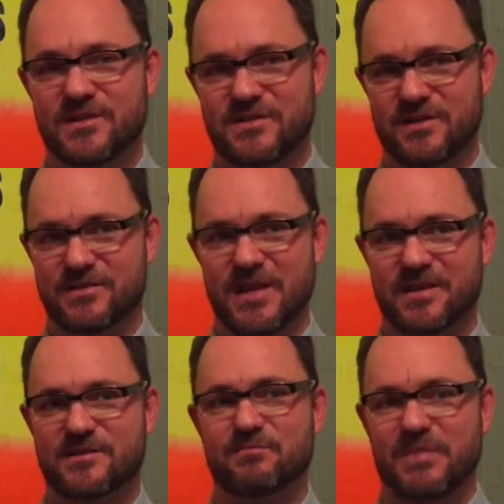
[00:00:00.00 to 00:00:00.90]
to
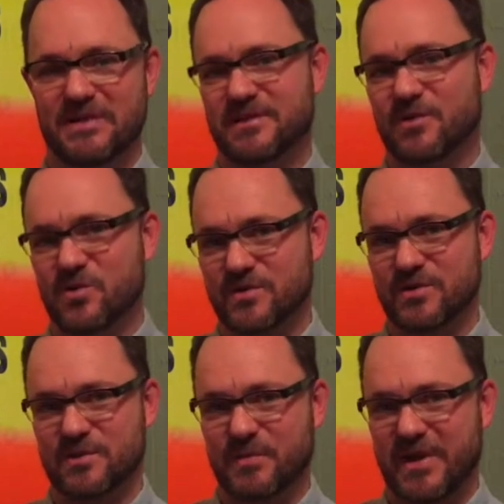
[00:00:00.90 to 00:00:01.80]
take some basic
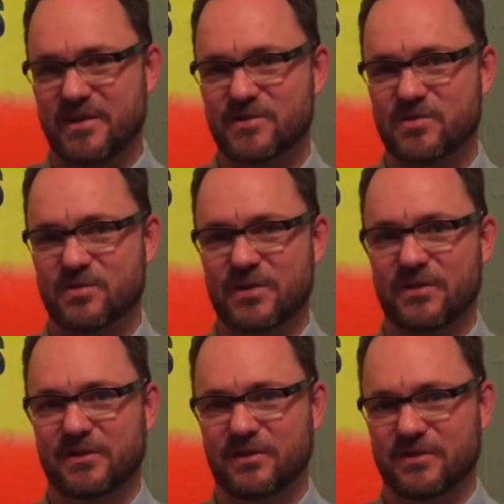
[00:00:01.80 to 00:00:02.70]
courses at my high school and
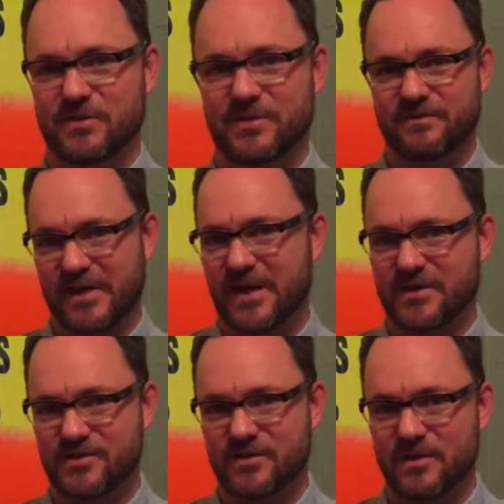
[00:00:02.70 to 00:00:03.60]
then go to
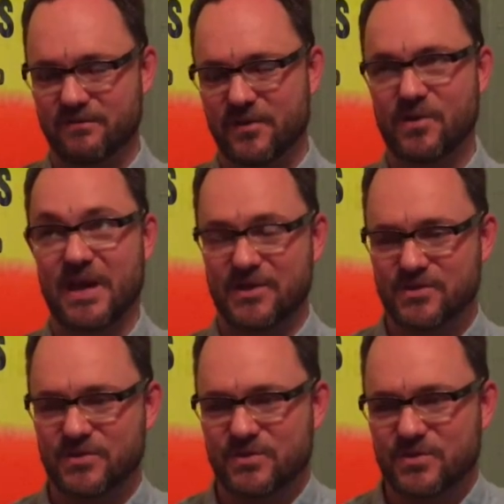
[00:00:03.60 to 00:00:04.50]
vacation, a
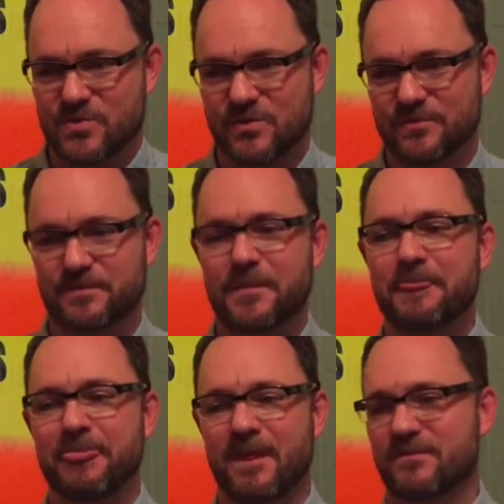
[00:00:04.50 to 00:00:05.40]
vocational school
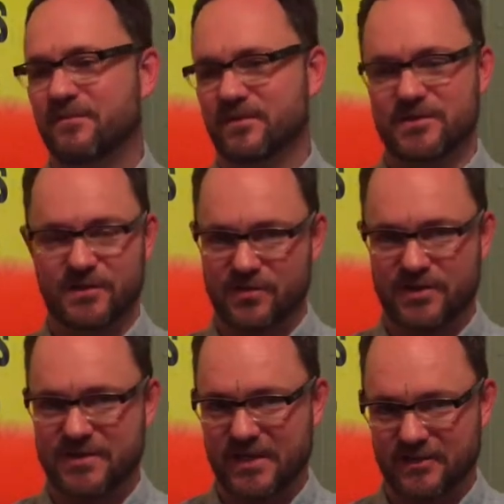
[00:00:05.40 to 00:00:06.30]
for, to learn a
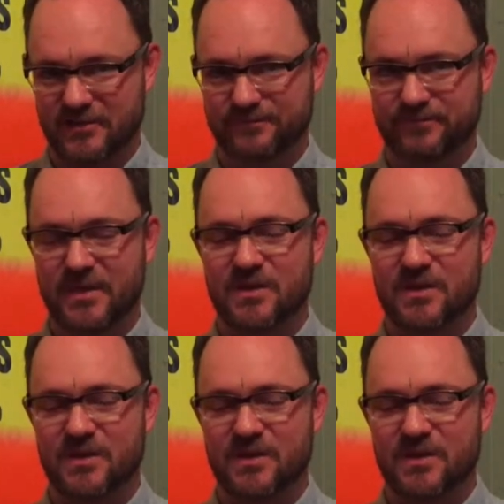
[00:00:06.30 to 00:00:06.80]
skill.